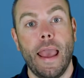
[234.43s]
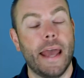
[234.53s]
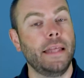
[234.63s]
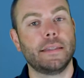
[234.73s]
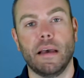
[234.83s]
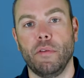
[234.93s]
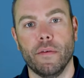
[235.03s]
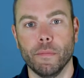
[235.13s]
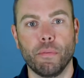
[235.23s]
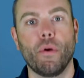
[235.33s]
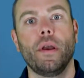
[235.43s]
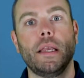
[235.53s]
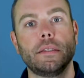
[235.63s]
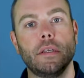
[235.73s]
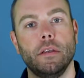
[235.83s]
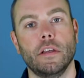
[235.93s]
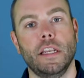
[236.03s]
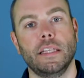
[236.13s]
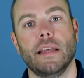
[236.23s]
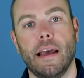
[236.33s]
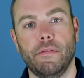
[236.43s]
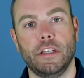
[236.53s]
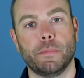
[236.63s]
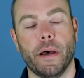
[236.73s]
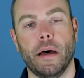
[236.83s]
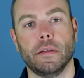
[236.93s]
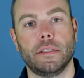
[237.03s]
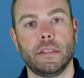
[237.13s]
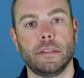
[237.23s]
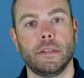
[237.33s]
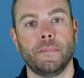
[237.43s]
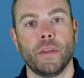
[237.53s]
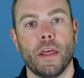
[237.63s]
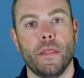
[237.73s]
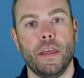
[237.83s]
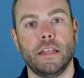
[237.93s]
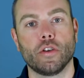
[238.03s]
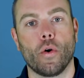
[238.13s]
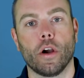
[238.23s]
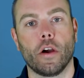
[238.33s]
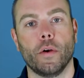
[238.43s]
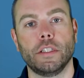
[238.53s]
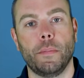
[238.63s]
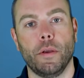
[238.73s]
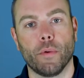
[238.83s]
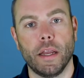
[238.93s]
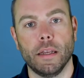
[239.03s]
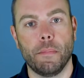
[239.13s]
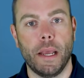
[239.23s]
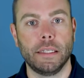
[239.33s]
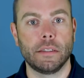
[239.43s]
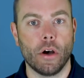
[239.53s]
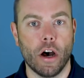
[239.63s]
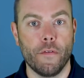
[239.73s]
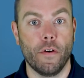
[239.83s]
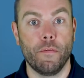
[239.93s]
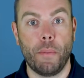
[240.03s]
Anytime you have employees, you need to have these policies. These are going to be rated based off of